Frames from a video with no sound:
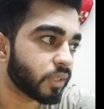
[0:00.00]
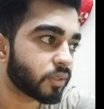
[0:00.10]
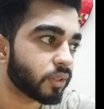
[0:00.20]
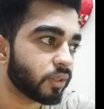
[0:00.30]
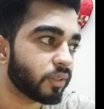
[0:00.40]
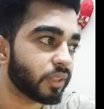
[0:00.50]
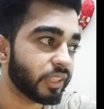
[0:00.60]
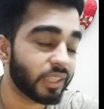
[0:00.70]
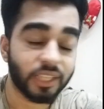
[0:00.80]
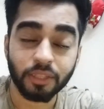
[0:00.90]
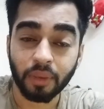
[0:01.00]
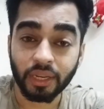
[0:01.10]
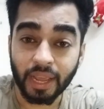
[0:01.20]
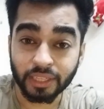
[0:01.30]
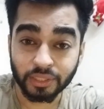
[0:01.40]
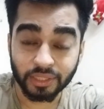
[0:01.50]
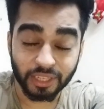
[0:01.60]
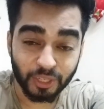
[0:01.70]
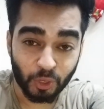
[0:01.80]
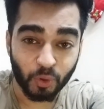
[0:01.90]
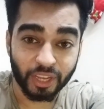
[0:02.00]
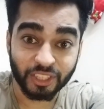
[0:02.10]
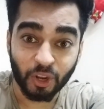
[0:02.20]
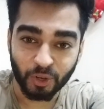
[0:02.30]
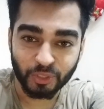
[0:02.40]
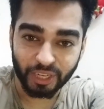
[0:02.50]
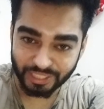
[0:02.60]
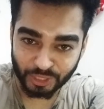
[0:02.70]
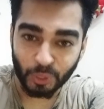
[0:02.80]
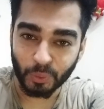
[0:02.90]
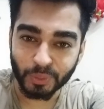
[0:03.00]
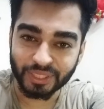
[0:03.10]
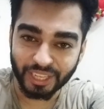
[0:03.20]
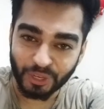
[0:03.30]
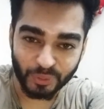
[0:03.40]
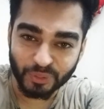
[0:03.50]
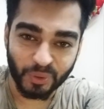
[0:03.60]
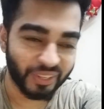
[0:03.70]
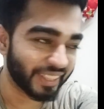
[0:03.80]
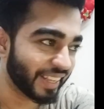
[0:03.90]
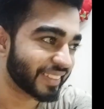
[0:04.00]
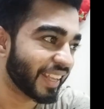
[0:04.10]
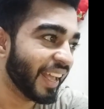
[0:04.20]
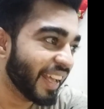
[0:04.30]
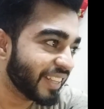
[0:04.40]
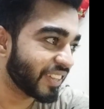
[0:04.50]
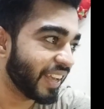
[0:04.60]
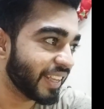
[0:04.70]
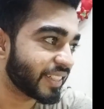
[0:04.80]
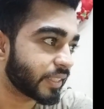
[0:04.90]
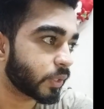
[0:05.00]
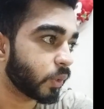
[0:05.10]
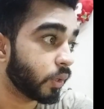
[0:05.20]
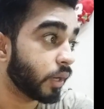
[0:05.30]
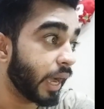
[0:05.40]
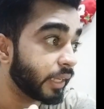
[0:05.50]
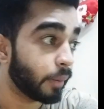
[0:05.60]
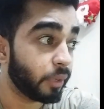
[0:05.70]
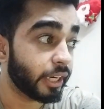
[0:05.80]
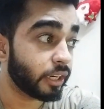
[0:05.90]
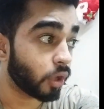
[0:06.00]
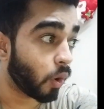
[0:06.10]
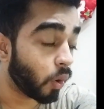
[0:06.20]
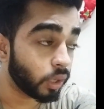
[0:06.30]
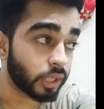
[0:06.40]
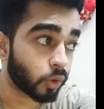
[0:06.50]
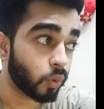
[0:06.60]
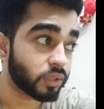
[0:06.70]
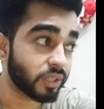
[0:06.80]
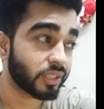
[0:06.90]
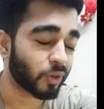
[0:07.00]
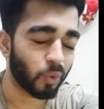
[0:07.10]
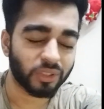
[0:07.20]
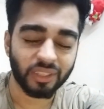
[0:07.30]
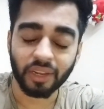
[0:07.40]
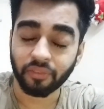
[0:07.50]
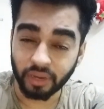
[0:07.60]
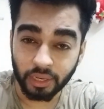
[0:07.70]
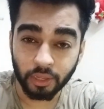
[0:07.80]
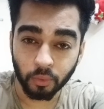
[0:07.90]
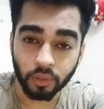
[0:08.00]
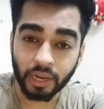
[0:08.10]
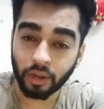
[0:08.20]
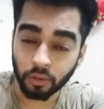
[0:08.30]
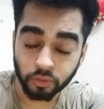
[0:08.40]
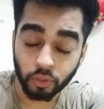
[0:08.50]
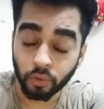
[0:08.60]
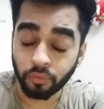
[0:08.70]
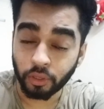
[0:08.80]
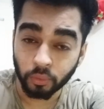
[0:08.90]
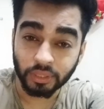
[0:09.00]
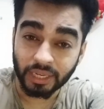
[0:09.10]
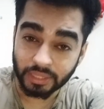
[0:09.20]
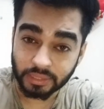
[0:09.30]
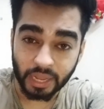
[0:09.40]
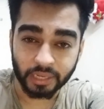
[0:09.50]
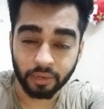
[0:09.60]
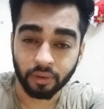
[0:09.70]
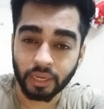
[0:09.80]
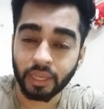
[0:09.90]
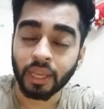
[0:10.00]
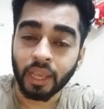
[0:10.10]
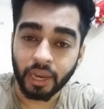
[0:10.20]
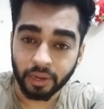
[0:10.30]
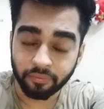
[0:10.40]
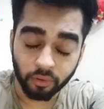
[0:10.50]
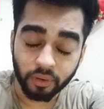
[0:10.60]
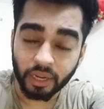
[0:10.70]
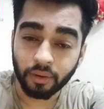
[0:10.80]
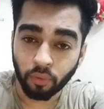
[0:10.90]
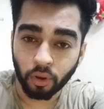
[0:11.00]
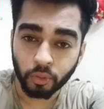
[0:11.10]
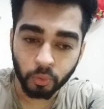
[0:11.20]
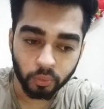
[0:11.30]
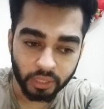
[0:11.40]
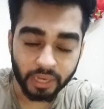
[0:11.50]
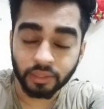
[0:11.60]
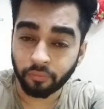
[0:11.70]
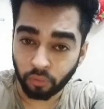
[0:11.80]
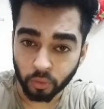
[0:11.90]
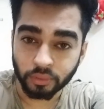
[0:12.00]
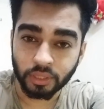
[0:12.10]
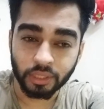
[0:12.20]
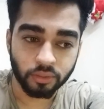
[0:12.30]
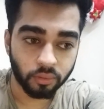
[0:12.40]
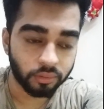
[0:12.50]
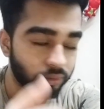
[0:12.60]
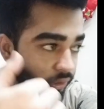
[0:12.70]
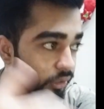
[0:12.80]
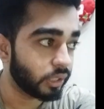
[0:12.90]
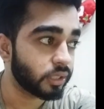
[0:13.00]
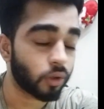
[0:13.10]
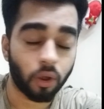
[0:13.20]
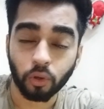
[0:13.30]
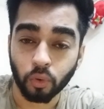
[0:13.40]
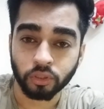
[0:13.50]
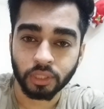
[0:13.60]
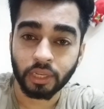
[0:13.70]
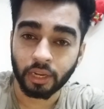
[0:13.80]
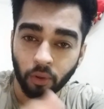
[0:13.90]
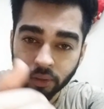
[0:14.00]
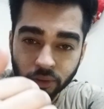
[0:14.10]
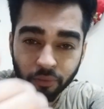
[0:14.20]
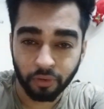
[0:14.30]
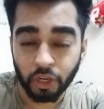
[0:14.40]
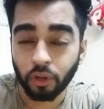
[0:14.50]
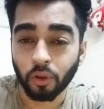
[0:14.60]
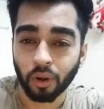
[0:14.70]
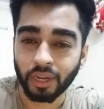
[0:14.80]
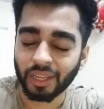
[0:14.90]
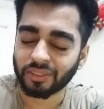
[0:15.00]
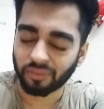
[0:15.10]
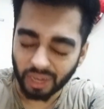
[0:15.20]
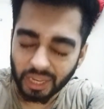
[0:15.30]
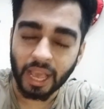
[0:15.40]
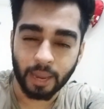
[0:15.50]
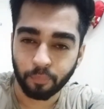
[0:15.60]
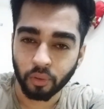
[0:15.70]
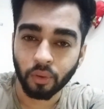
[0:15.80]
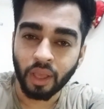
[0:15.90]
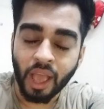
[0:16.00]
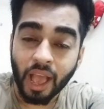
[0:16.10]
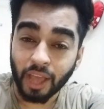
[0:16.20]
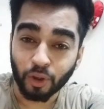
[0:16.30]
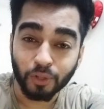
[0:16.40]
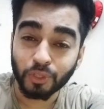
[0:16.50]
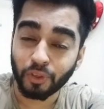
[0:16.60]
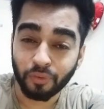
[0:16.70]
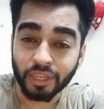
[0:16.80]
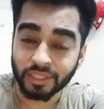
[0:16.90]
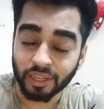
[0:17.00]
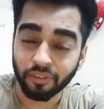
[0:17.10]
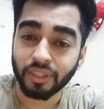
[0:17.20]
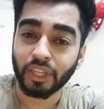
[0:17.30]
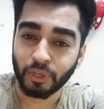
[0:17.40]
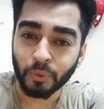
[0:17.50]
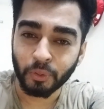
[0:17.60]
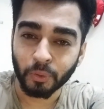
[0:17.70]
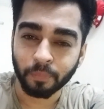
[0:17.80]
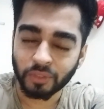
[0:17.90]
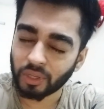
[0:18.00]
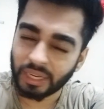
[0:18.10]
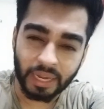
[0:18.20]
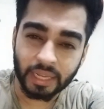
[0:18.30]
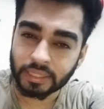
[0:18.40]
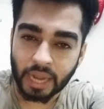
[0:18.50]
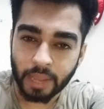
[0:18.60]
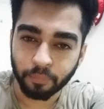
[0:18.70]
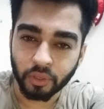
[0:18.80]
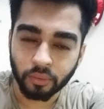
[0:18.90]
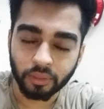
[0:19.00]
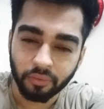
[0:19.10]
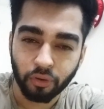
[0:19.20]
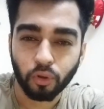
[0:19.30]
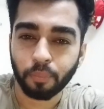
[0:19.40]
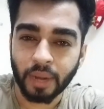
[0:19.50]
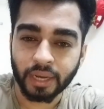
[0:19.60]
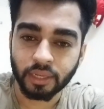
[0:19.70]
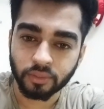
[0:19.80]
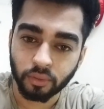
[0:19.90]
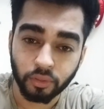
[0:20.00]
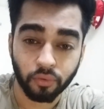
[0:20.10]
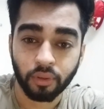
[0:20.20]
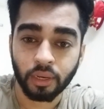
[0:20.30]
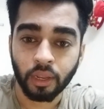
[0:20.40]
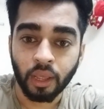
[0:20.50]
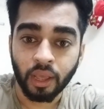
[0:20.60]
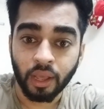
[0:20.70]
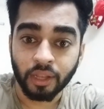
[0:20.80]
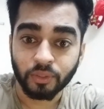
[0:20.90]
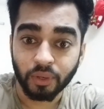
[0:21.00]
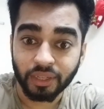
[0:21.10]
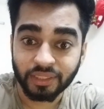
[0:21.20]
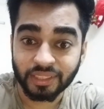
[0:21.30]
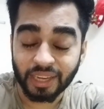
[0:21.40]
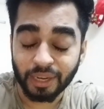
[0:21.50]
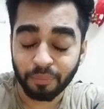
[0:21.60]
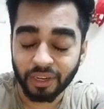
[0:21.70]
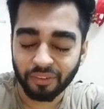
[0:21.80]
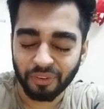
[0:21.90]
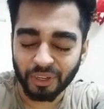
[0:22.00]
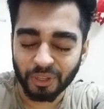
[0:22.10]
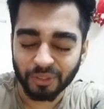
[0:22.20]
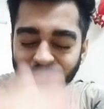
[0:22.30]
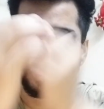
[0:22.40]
So this is my next location. Also, I disclose the news, all things. So yes, so I completed all the questions. The questions are really good, and also you will do that this activity if you really want to get the fluency. So this all question, and also video recording is really help you, and also you will discover the new you. So it takes time, you know. If you do practice, so you will. So it's 10-minute video.